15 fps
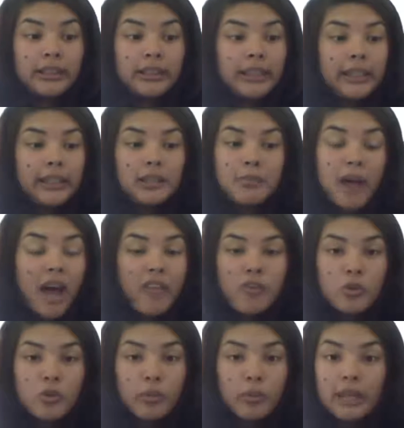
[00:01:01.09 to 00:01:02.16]
clean the
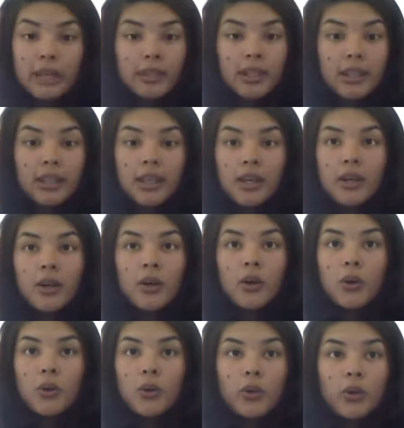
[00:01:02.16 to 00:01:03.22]
bathroom maybe,
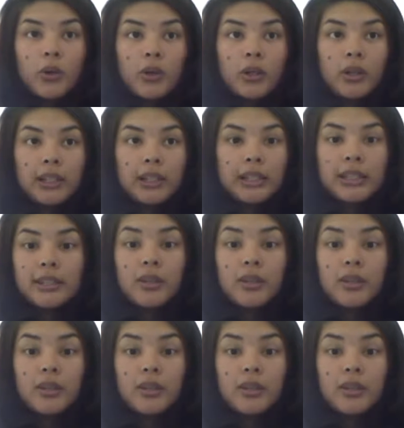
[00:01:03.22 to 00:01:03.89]
or clean